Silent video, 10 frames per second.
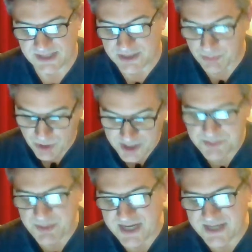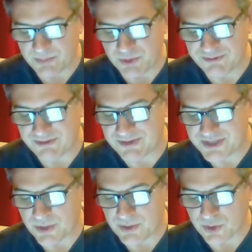The brush began to move of
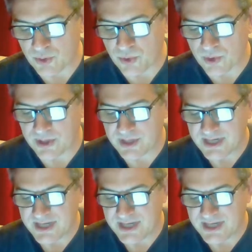its own accord,